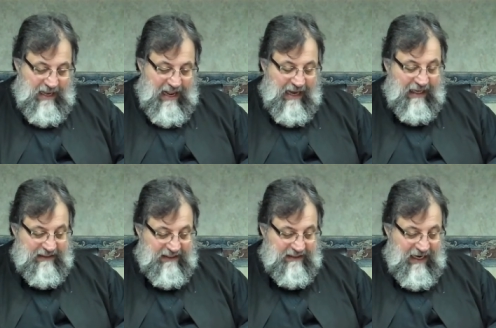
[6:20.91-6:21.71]
And as
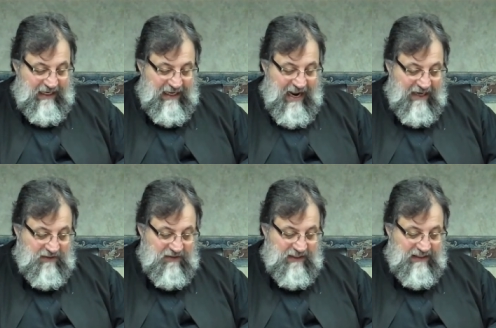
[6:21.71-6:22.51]
I said, he
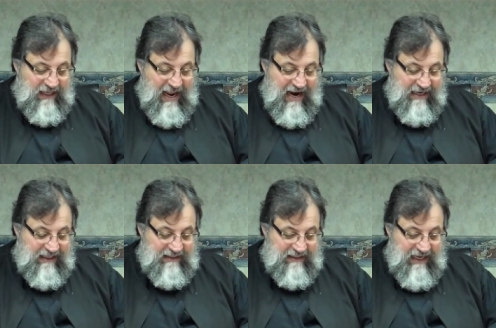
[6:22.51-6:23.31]
enters into
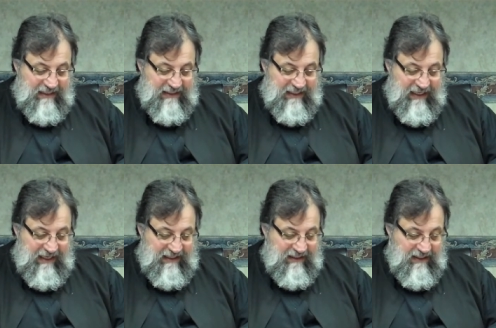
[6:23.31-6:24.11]
Hades as a
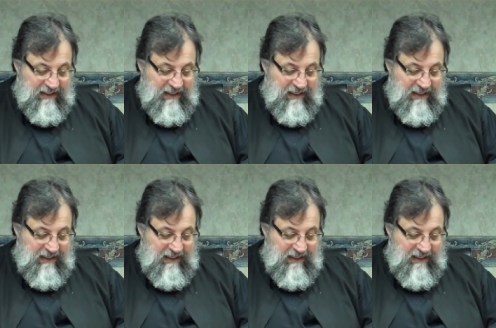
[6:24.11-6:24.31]
king